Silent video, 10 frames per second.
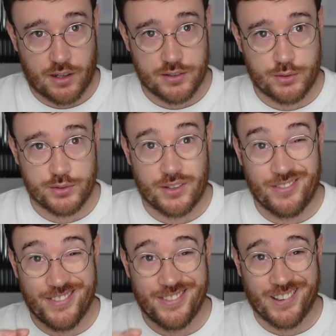articles
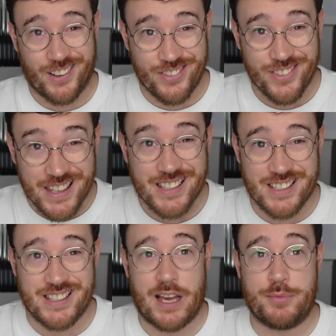on
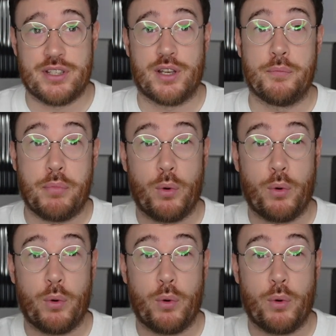this episode,